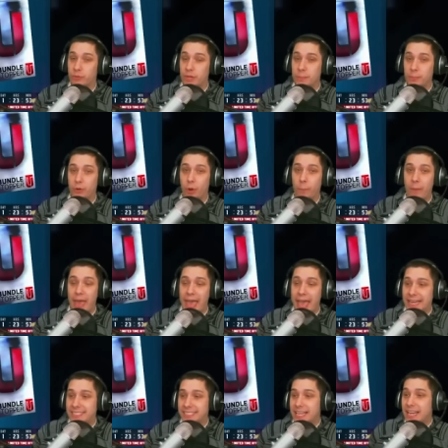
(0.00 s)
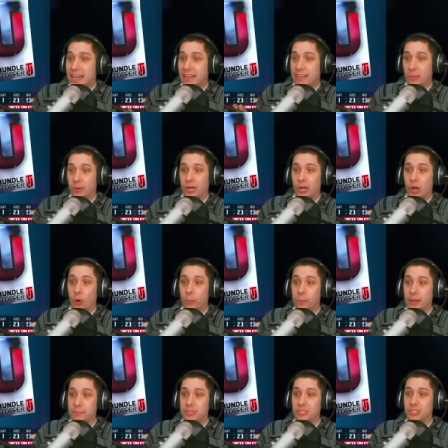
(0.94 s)
three pro packs and then we're going to
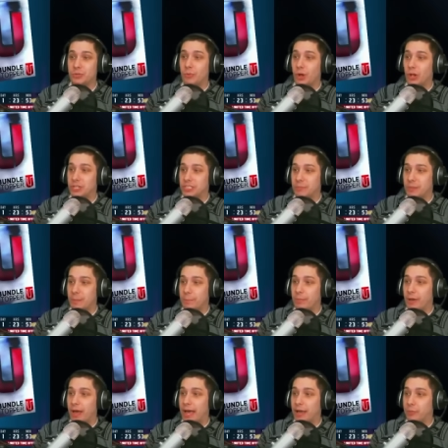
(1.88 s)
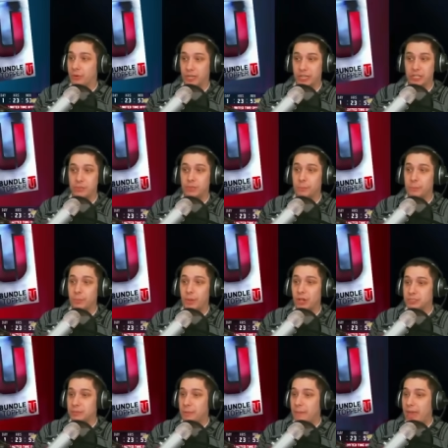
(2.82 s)
open up the two ultimate. Uh, we're going to do the
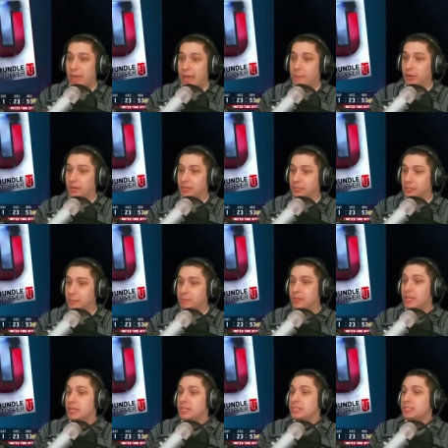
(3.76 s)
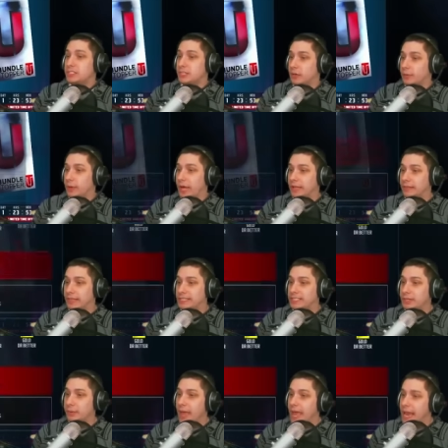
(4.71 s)
ultimate pack bundle. So uh,
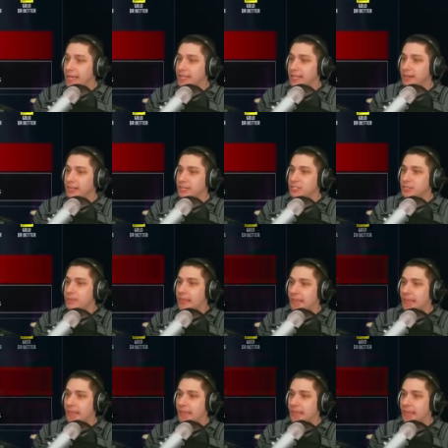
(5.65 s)
let's go ahead here and do